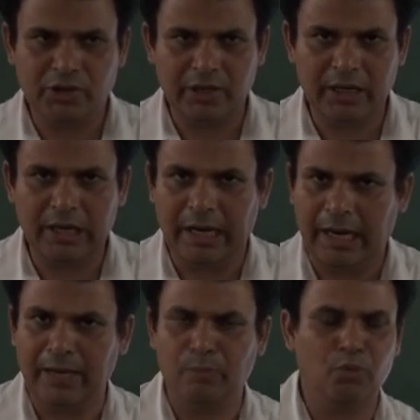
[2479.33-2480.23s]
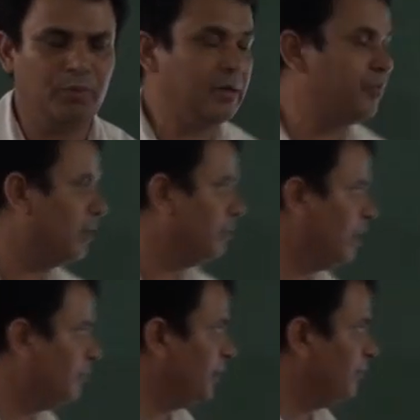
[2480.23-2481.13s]
stationary and moving
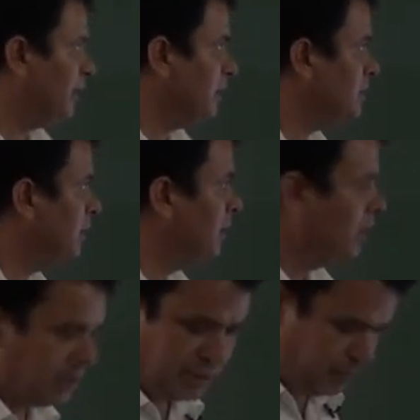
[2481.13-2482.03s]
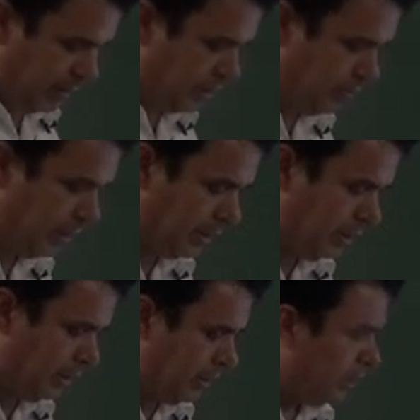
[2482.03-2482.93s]
frame of reference
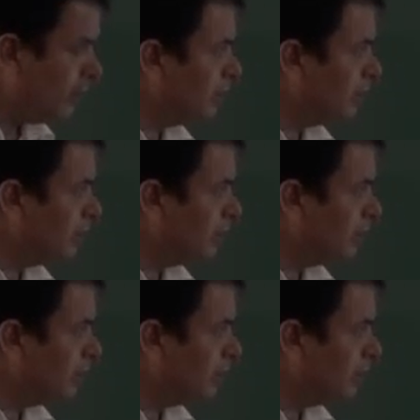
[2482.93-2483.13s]
respectively.